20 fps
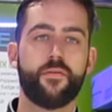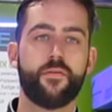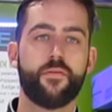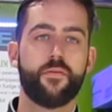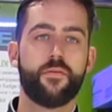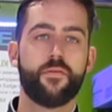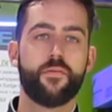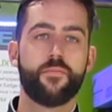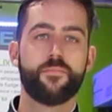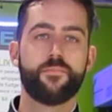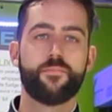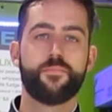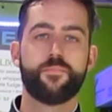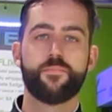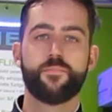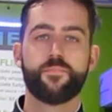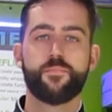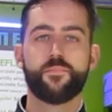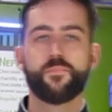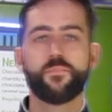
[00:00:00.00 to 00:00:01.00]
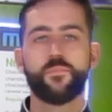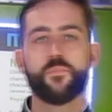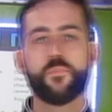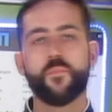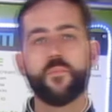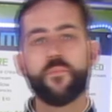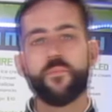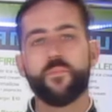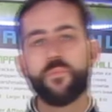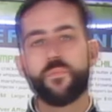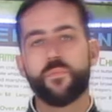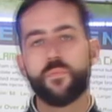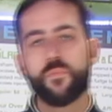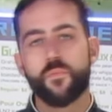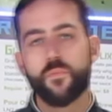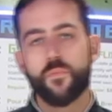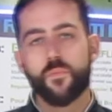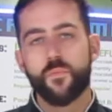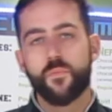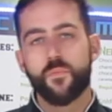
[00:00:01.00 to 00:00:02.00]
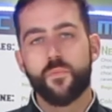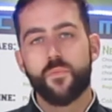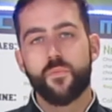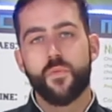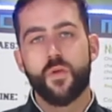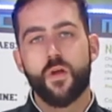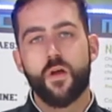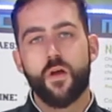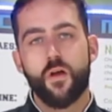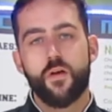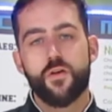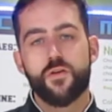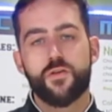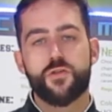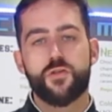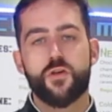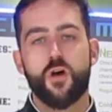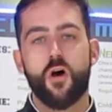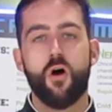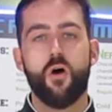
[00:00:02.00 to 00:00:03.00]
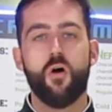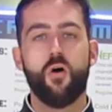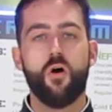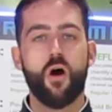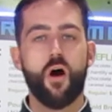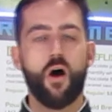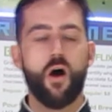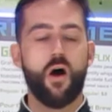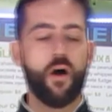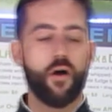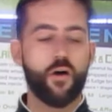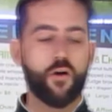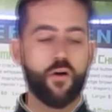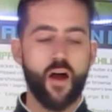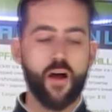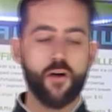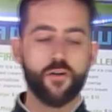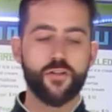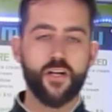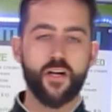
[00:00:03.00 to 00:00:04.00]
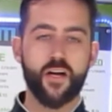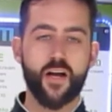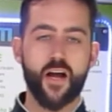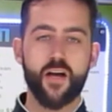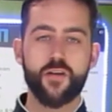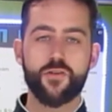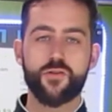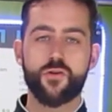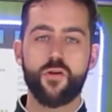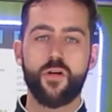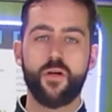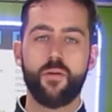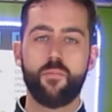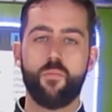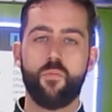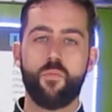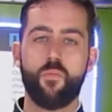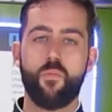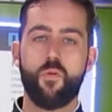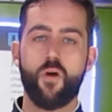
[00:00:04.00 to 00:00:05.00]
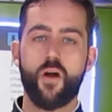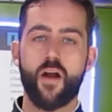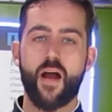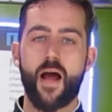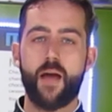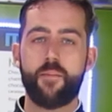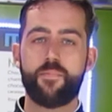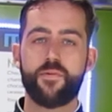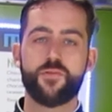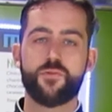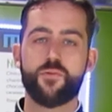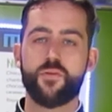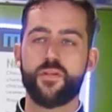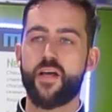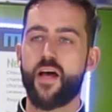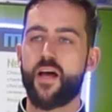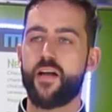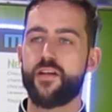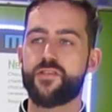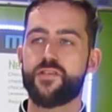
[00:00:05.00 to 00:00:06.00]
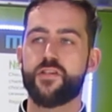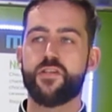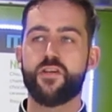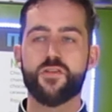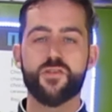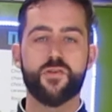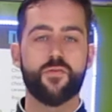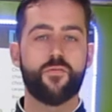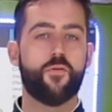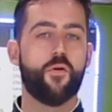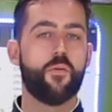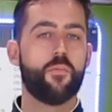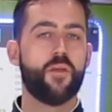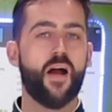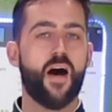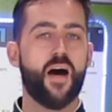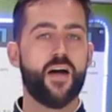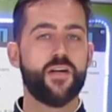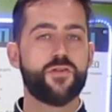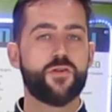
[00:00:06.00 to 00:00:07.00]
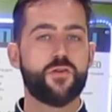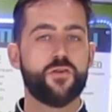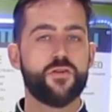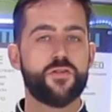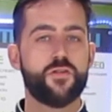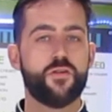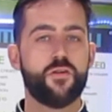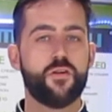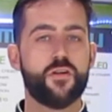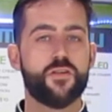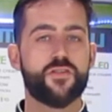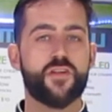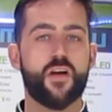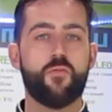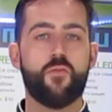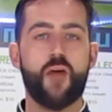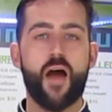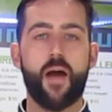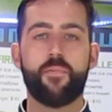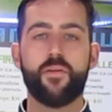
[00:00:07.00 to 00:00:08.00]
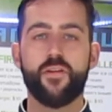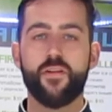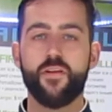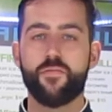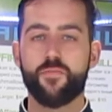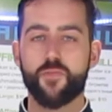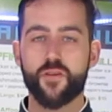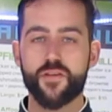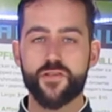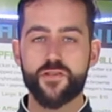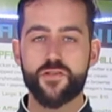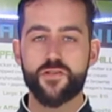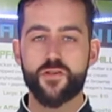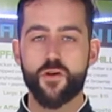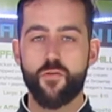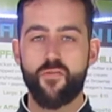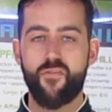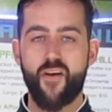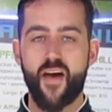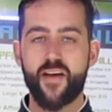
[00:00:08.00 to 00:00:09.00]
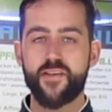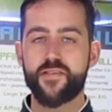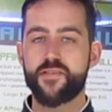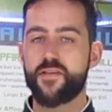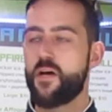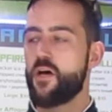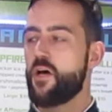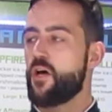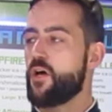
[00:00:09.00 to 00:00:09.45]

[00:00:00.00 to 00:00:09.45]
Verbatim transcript: All right, and can you describe cryogenics? So cryogenic ice cream, what happens with that is it doesn't form an ice crystal because I rapidly freeze it so fast.